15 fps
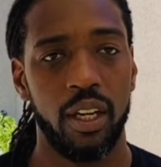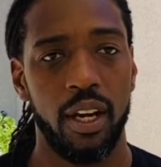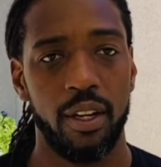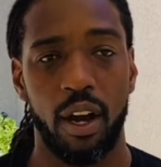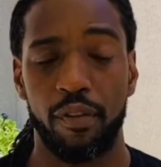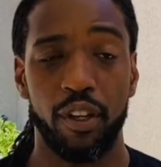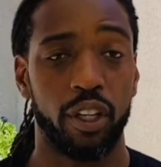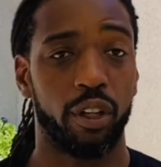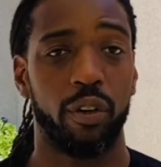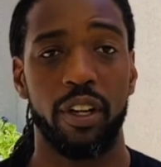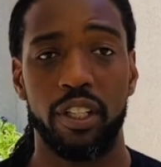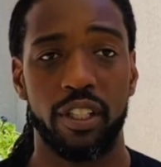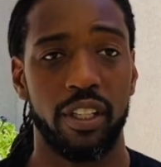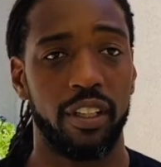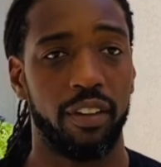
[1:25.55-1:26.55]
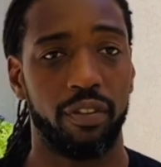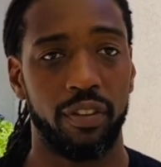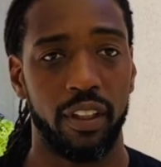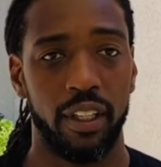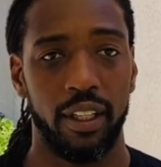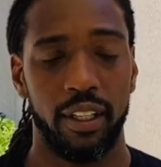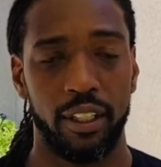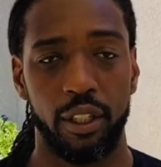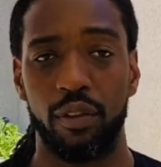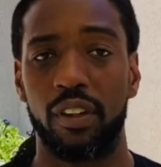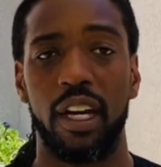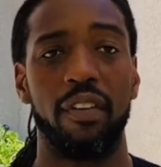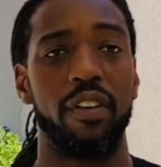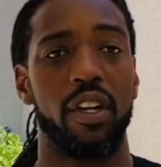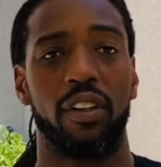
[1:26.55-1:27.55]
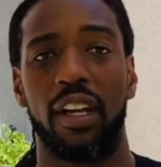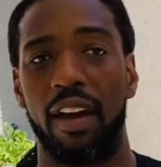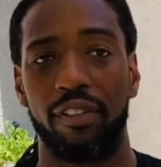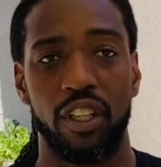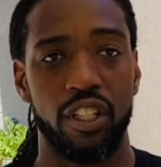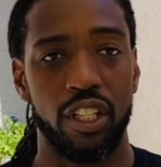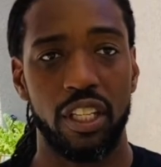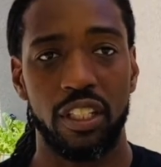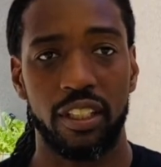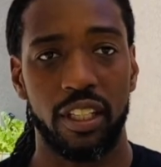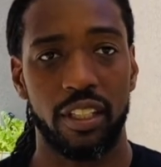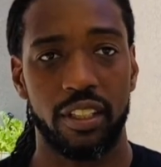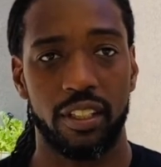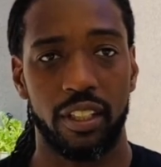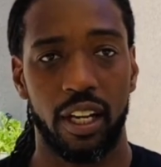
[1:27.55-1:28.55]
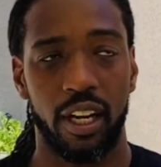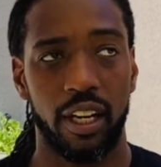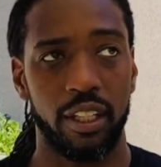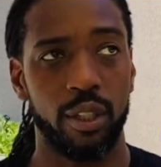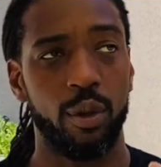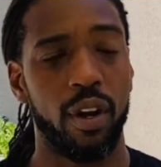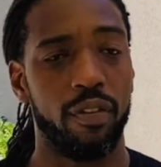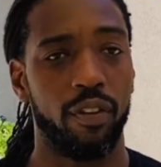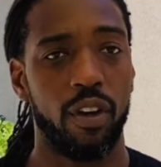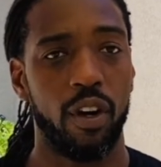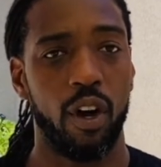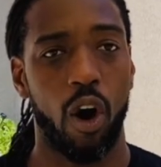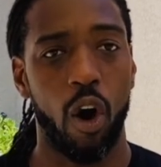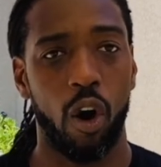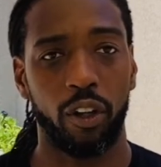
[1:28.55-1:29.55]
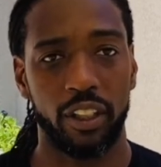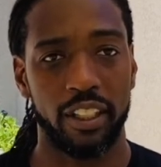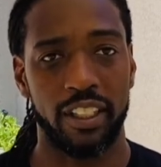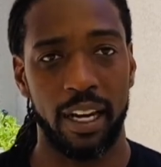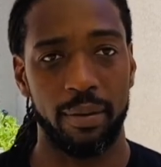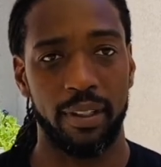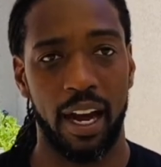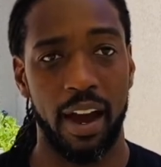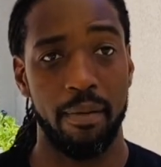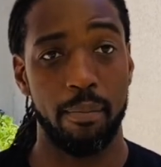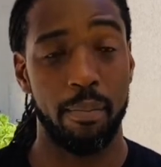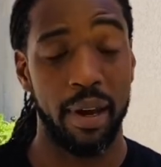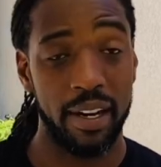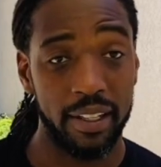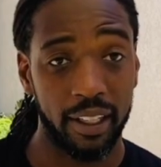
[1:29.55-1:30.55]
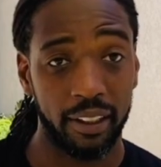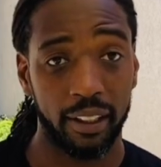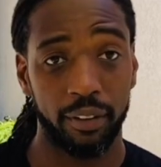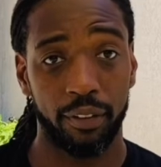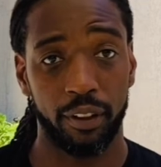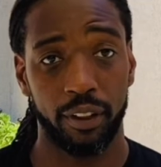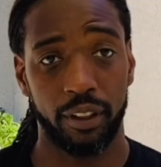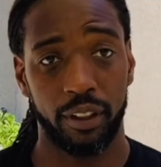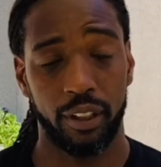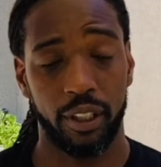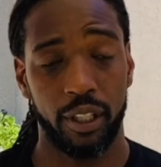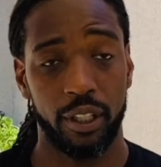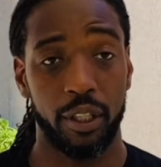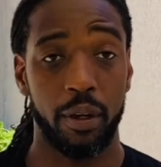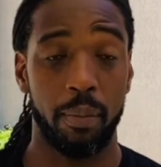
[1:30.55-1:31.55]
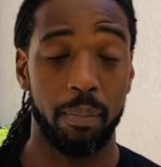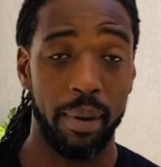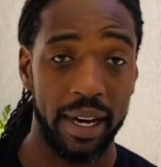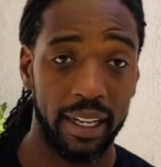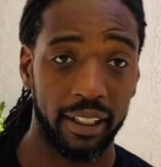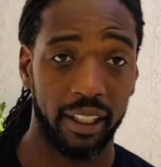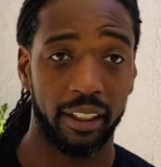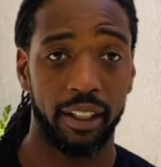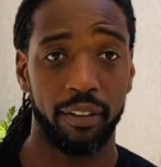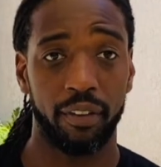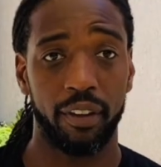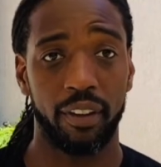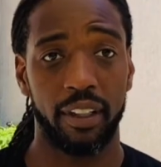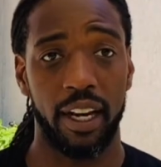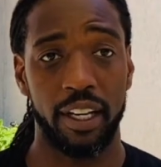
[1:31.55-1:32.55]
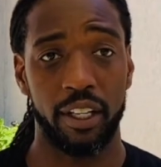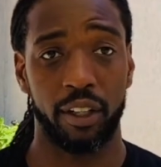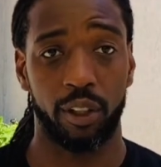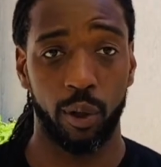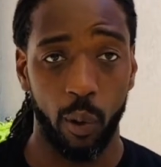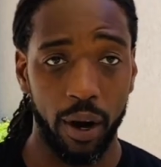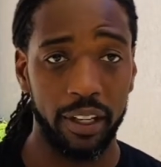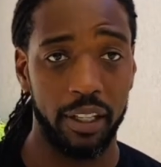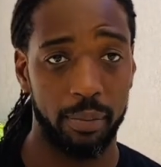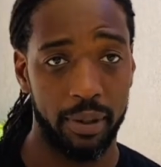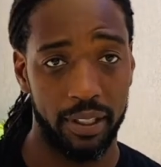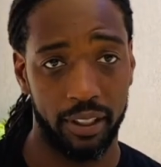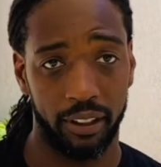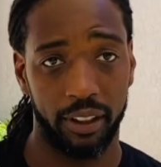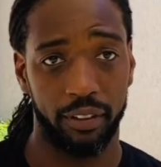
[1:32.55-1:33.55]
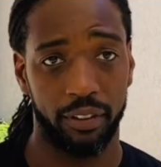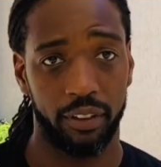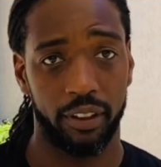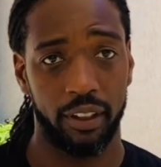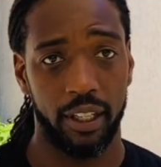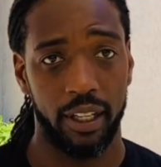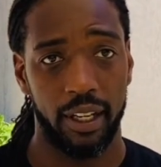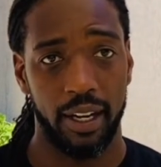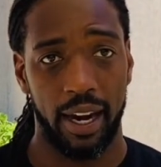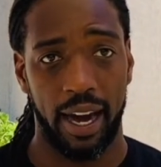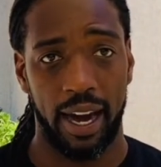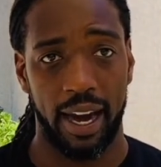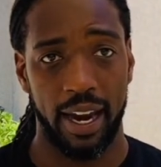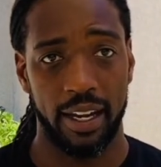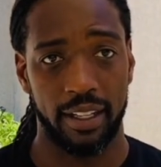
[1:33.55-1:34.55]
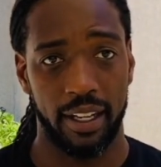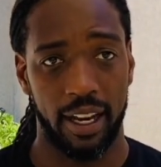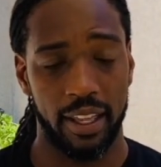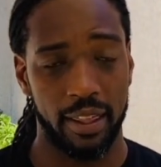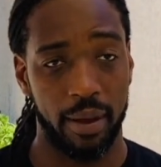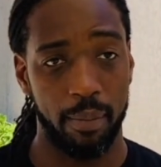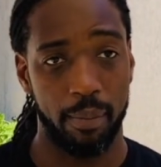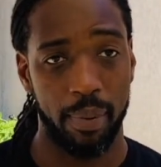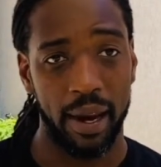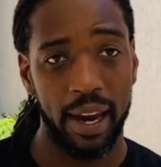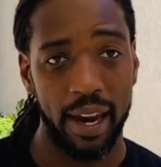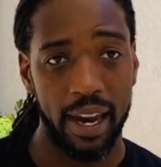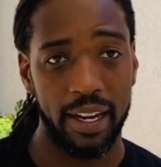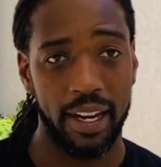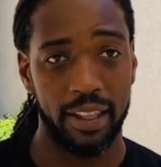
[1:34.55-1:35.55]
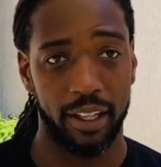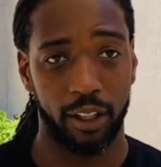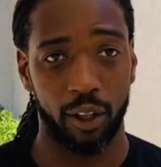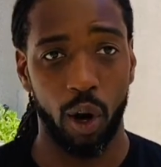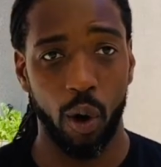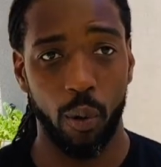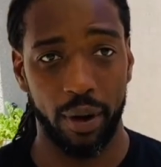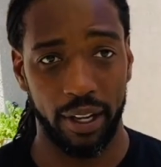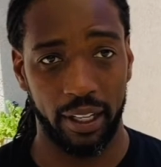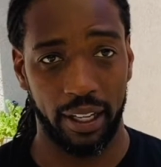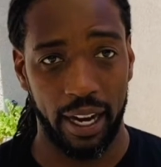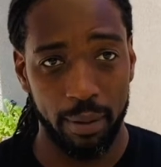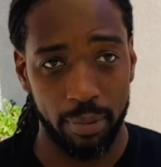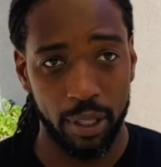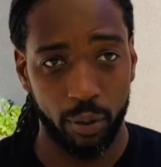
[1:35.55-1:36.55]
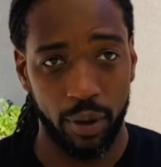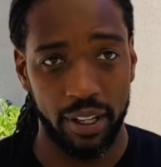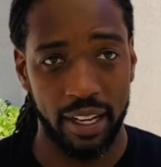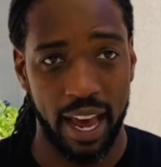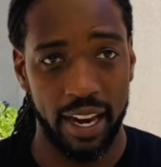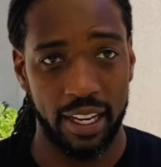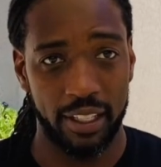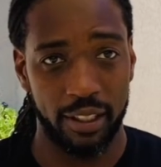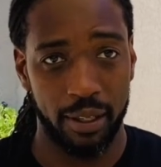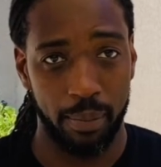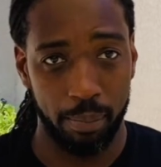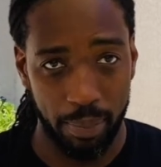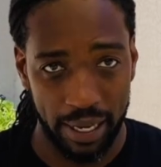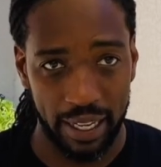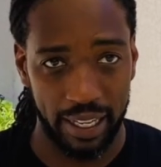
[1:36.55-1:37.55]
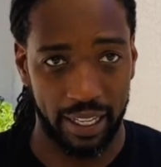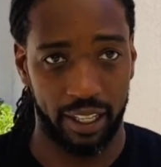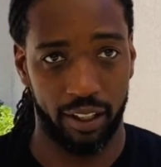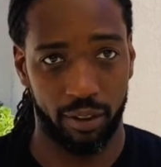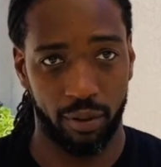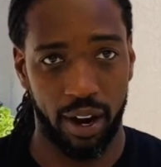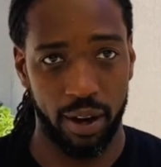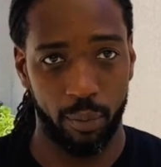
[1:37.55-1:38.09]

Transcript: Now, if you're a Christian, if you've given your life to Jesus, uh, you have all at the same time been delivered, you're being delivered, and you're going to be delivered. And in the been and the going, in between that is the being, right?